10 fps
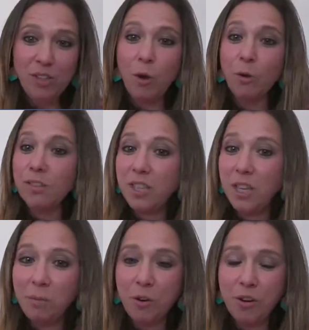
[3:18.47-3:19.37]
So
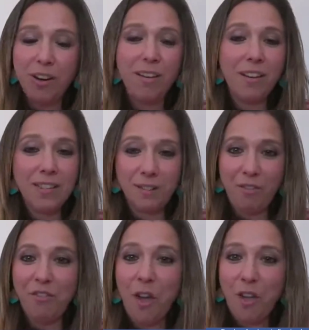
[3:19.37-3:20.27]
teamwork is
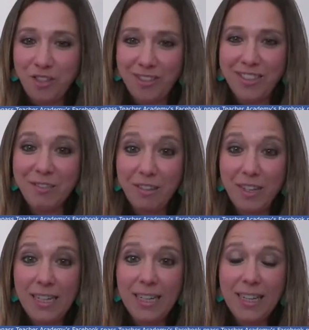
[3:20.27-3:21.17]
first,
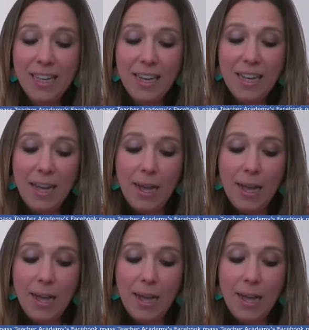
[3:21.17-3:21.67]
really.